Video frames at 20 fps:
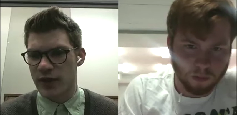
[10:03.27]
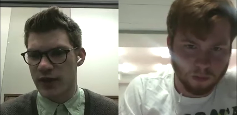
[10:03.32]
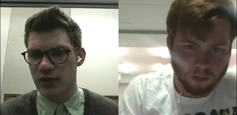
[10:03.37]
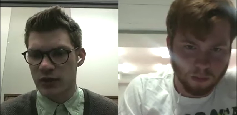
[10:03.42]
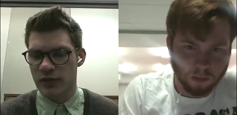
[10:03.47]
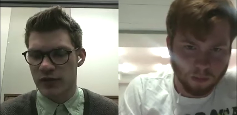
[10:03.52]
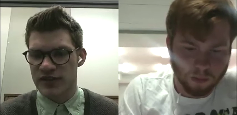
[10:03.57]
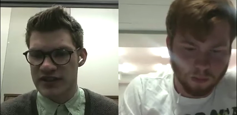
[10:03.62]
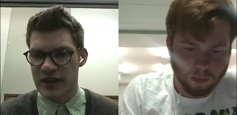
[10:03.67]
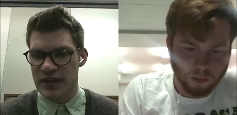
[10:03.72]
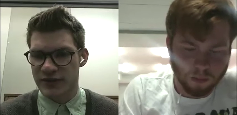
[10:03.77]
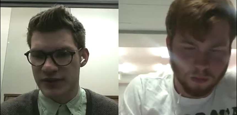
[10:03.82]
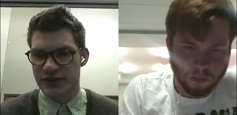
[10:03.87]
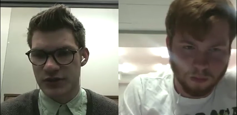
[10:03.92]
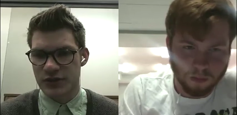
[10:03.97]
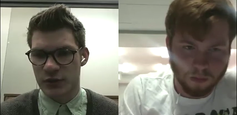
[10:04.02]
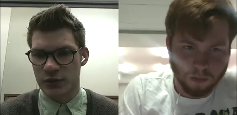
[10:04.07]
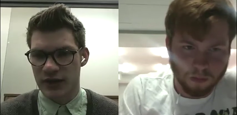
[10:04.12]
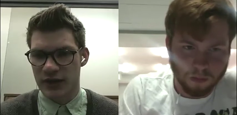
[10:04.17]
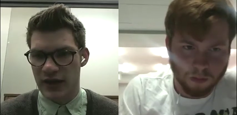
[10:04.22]
Speaker 1: where we closed out the
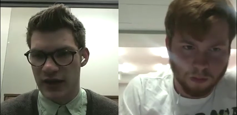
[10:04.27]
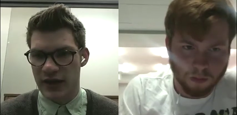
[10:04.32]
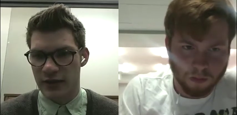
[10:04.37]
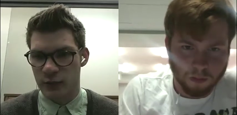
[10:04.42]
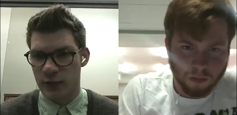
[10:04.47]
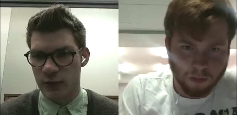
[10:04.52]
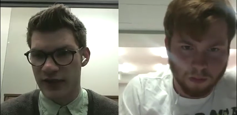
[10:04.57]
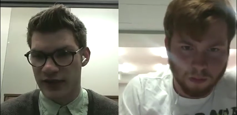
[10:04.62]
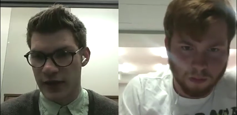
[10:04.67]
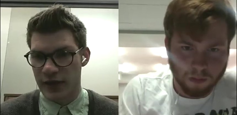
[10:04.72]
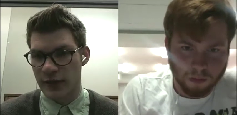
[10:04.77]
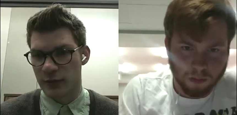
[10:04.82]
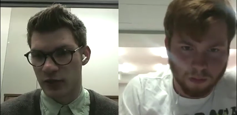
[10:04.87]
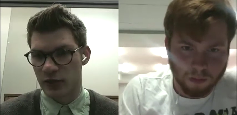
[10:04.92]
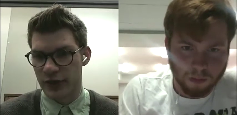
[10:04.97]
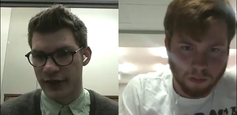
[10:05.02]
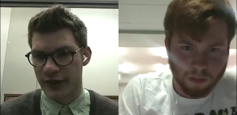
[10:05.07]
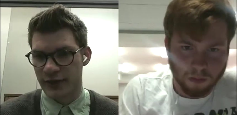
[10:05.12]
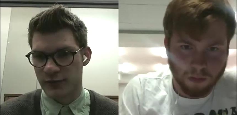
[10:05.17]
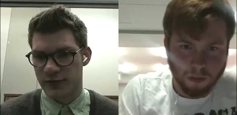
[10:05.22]
storyline with them,
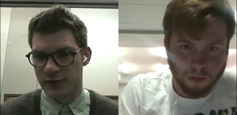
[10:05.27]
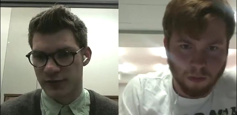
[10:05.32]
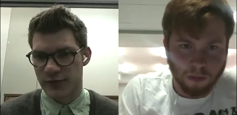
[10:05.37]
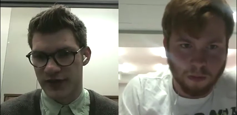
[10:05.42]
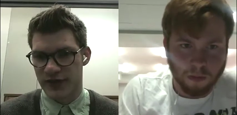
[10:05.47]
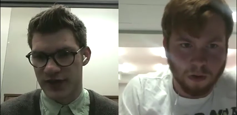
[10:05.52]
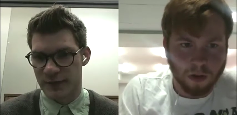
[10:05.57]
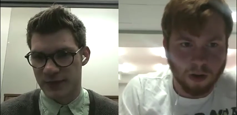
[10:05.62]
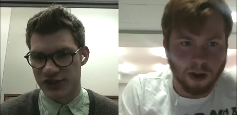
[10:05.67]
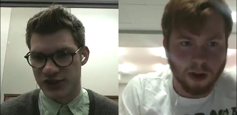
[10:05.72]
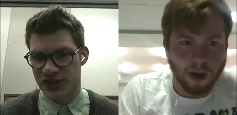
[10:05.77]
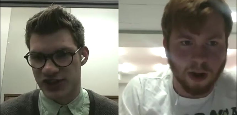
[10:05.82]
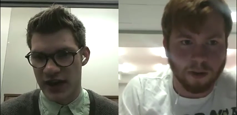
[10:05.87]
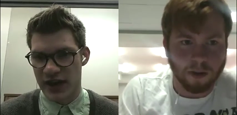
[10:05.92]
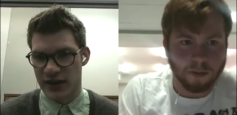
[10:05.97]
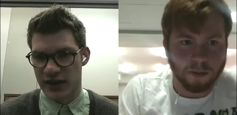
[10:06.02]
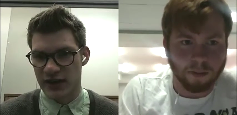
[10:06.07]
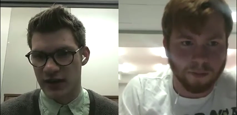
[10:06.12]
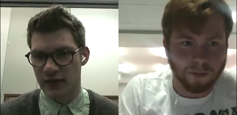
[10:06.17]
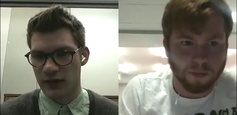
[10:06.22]
right? Was with yeah,
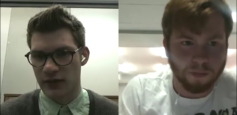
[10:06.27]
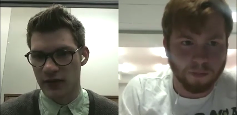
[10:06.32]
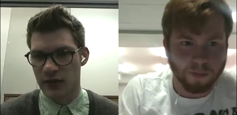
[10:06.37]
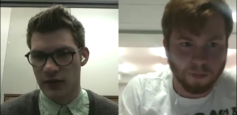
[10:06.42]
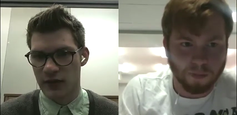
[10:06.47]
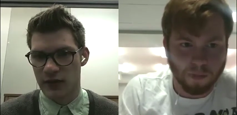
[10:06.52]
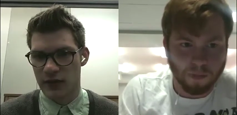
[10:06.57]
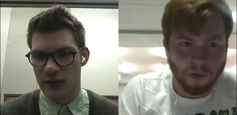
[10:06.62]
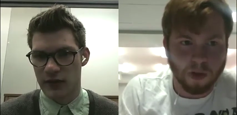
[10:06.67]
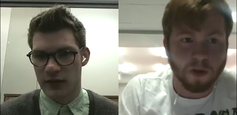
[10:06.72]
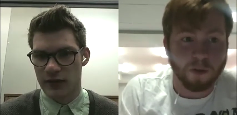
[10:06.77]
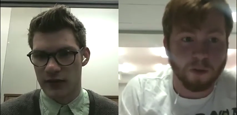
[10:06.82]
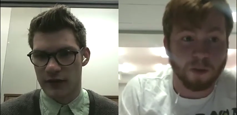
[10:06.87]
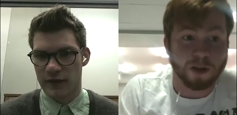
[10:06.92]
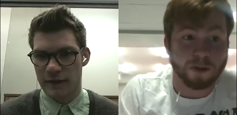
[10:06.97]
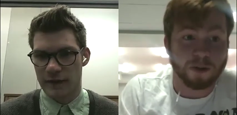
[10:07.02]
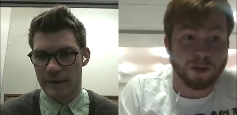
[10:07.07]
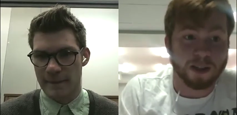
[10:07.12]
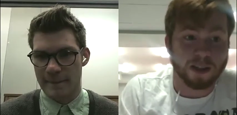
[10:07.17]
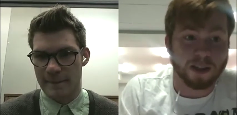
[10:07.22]
shagging,
Speaker 2: which
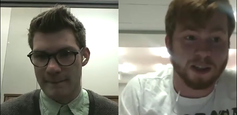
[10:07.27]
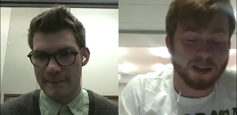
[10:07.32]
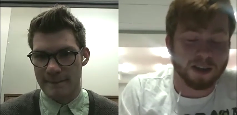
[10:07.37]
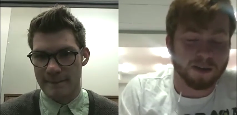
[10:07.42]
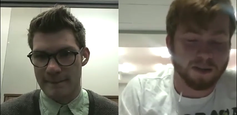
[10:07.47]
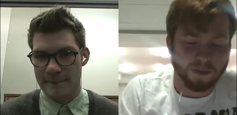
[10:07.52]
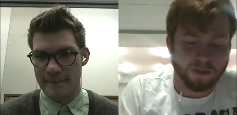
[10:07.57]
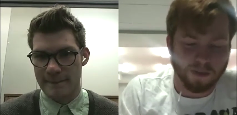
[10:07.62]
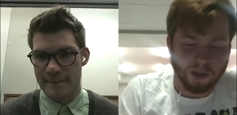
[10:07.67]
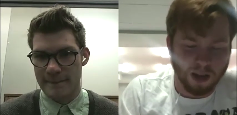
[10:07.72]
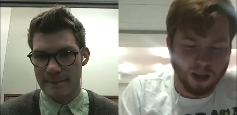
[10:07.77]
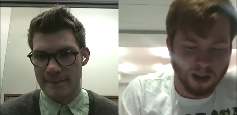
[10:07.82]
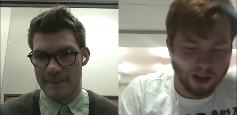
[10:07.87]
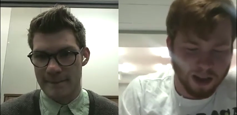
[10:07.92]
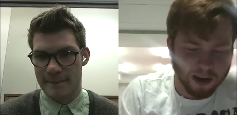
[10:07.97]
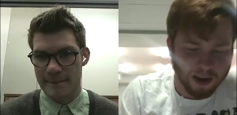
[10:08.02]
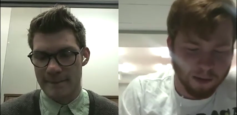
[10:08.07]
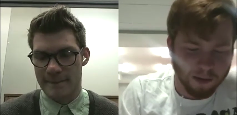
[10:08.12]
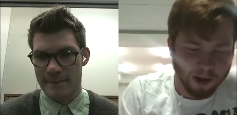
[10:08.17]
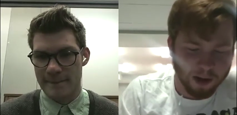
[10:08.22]
was an uh, and
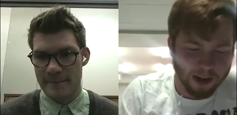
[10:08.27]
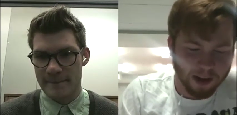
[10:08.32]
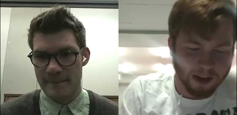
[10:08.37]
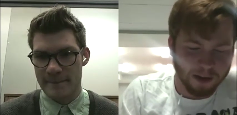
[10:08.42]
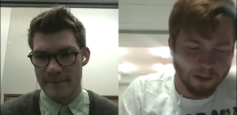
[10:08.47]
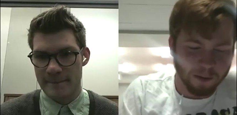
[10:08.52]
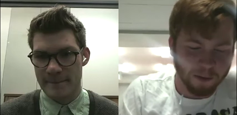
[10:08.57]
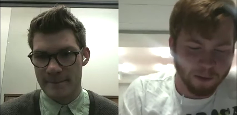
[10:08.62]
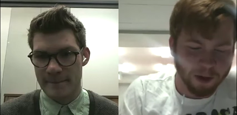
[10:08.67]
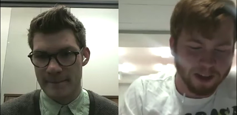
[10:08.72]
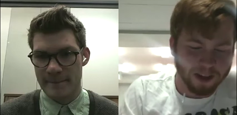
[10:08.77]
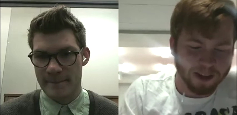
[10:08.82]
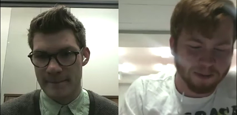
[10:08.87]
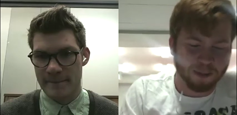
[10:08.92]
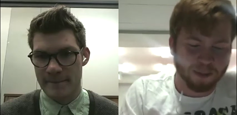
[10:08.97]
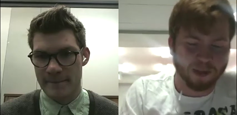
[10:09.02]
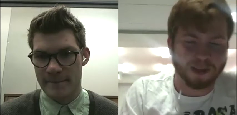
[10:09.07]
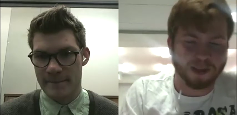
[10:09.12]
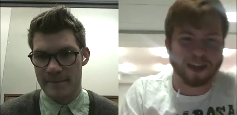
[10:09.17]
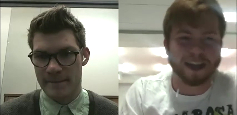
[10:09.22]
what a what a
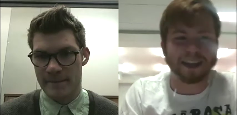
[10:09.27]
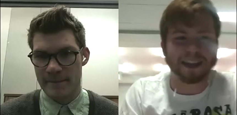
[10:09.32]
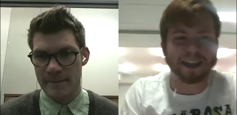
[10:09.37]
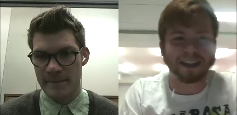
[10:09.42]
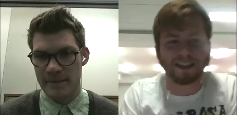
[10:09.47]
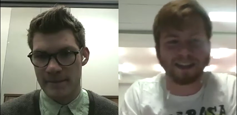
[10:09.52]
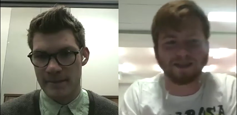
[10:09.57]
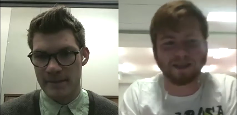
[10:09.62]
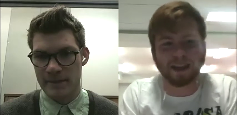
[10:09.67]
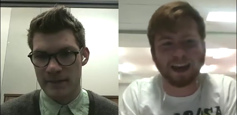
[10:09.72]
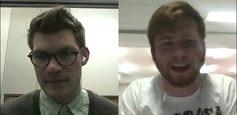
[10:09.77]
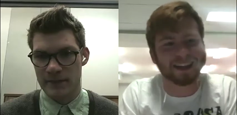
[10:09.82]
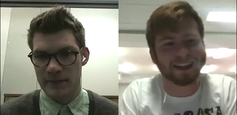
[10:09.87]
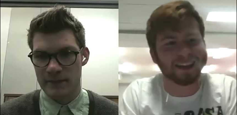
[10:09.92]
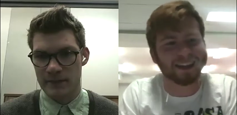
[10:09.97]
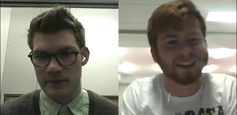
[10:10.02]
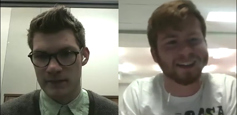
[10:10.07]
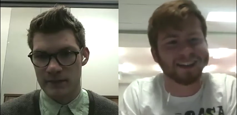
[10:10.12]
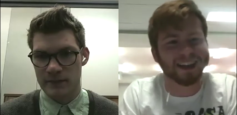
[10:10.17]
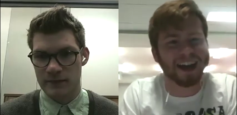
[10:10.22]
place for that to go
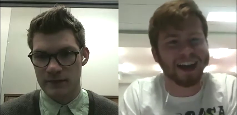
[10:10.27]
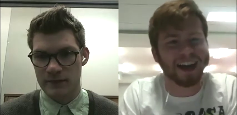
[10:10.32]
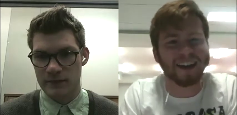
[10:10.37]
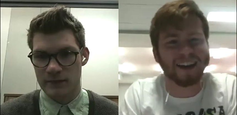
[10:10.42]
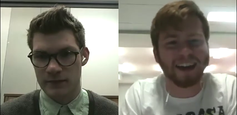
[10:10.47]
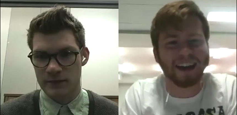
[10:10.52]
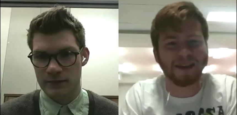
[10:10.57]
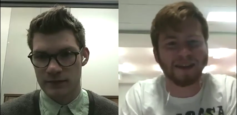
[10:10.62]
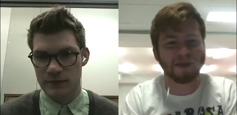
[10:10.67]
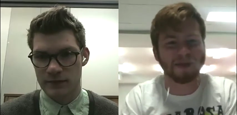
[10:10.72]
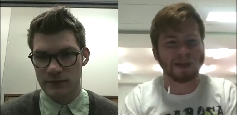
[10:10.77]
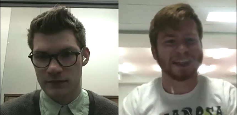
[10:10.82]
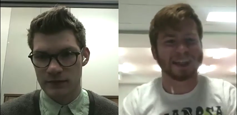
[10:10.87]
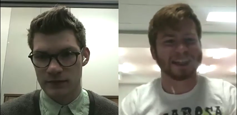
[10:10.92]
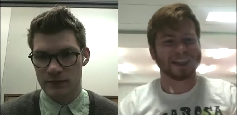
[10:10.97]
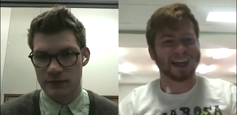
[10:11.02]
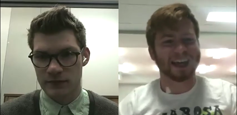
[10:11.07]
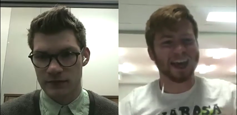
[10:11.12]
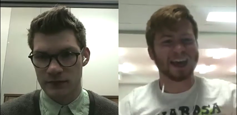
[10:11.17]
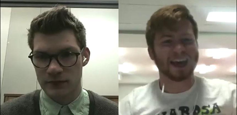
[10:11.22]
down on the big
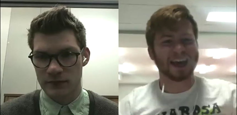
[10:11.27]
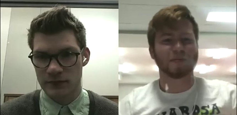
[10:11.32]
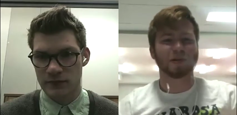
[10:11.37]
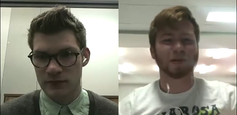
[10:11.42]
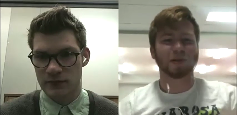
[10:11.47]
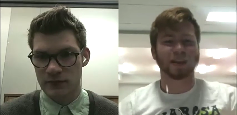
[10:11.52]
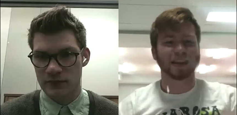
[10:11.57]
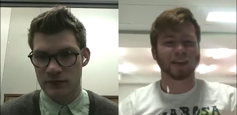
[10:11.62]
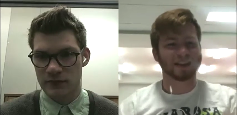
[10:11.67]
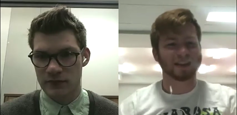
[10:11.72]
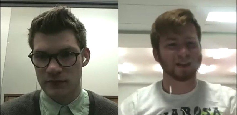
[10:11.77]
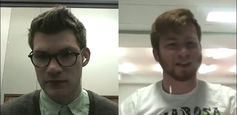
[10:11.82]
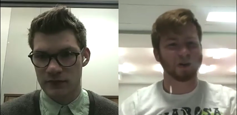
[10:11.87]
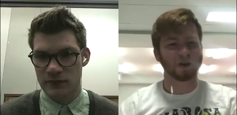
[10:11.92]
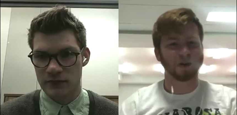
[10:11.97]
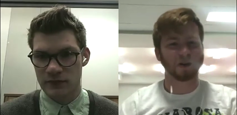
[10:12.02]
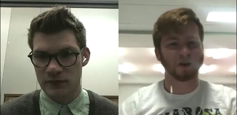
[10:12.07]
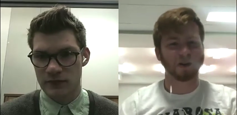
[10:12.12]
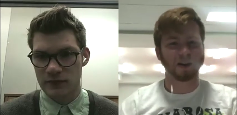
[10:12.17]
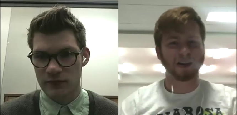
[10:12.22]
table. That's the
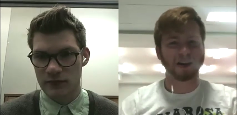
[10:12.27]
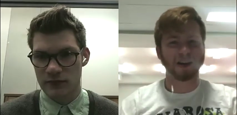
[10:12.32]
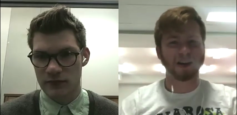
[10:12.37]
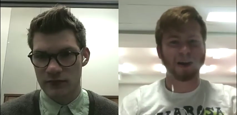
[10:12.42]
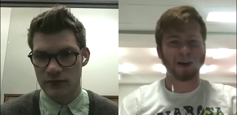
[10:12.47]
whole